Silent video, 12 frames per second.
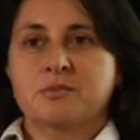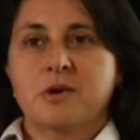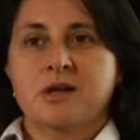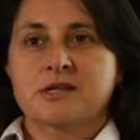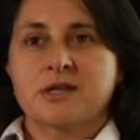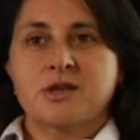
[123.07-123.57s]

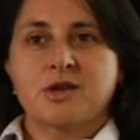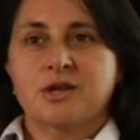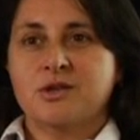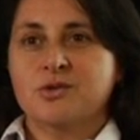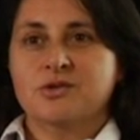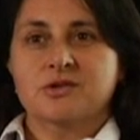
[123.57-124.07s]
sparks that you
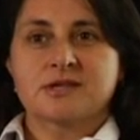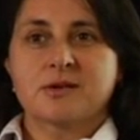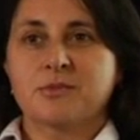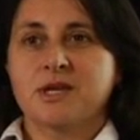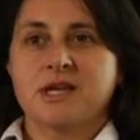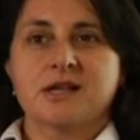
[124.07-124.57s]
can use on
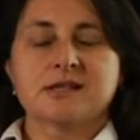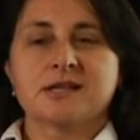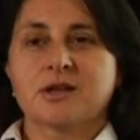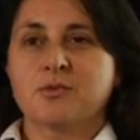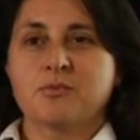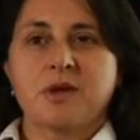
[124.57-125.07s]
something else
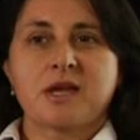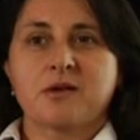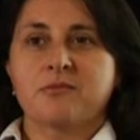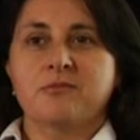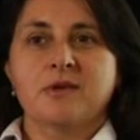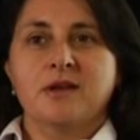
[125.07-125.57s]
that can make
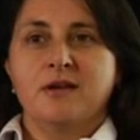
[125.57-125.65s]
it